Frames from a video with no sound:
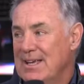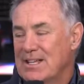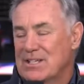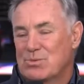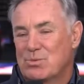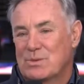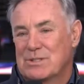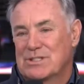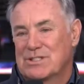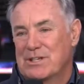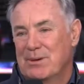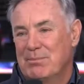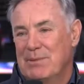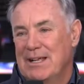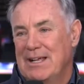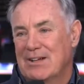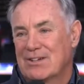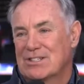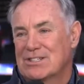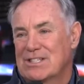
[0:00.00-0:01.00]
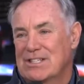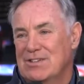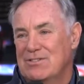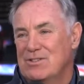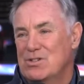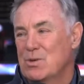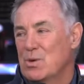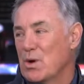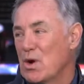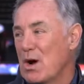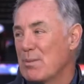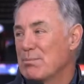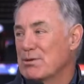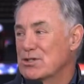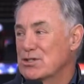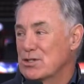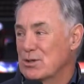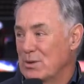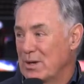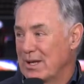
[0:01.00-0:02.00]
is when somebody else gives you an
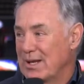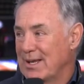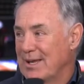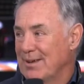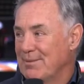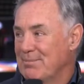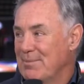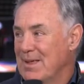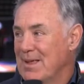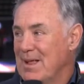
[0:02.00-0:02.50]
opportunity.